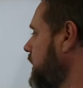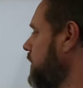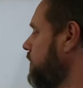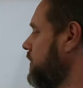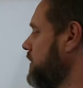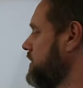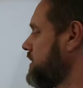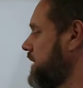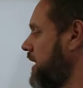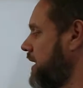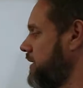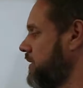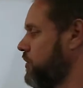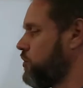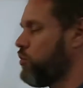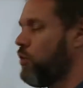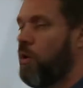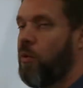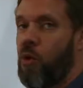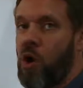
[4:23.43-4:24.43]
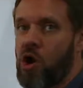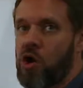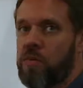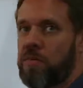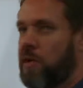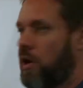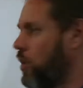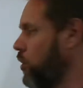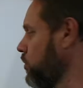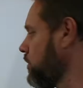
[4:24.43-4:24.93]
even set it to a walk
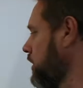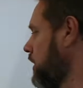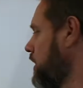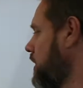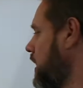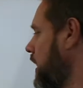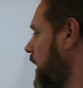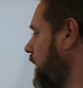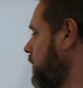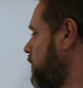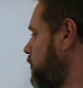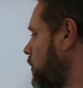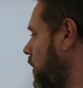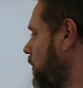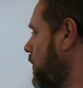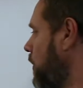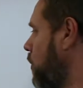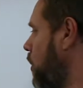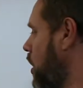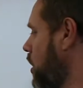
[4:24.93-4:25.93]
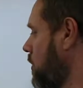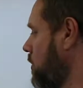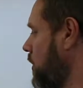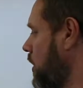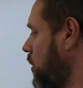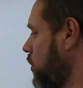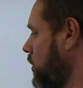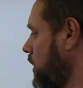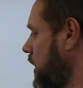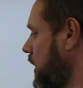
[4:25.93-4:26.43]
mode. And from the walk
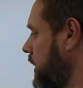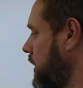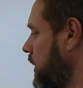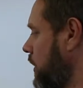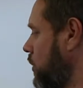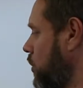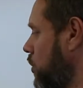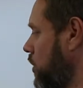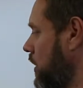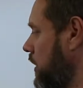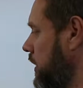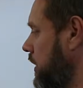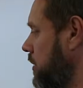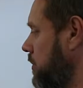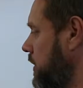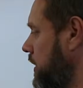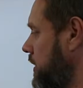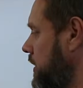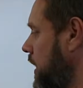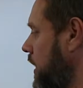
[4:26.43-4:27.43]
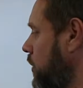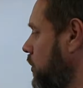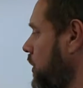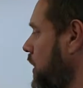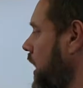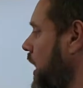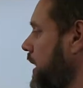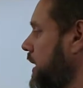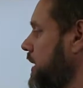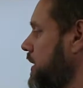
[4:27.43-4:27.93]
mode, I can look a little bit down.
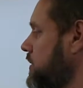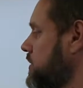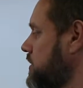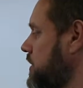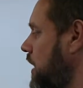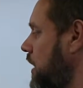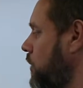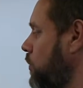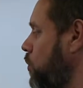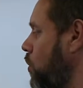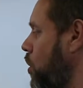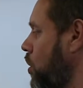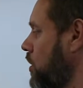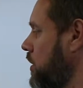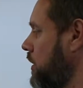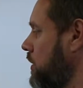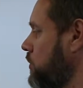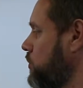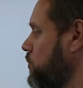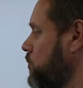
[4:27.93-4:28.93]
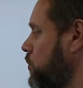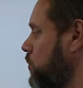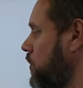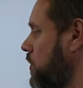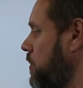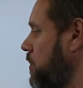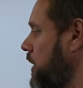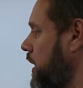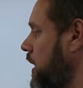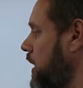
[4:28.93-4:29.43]
I can start walking through the
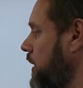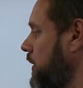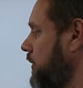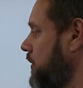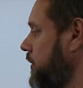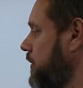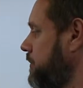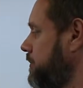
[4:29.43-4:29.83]
plant.